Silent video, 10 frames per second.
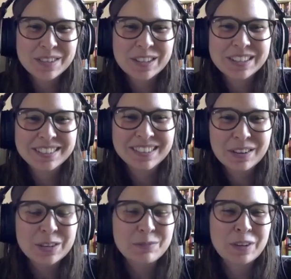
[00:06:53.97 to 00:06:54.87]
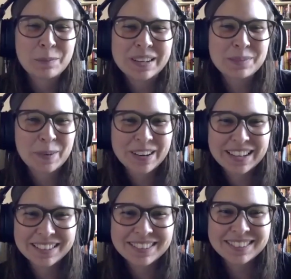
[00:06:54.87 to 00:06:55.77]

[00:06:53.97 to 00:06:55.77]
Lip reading: good film experience.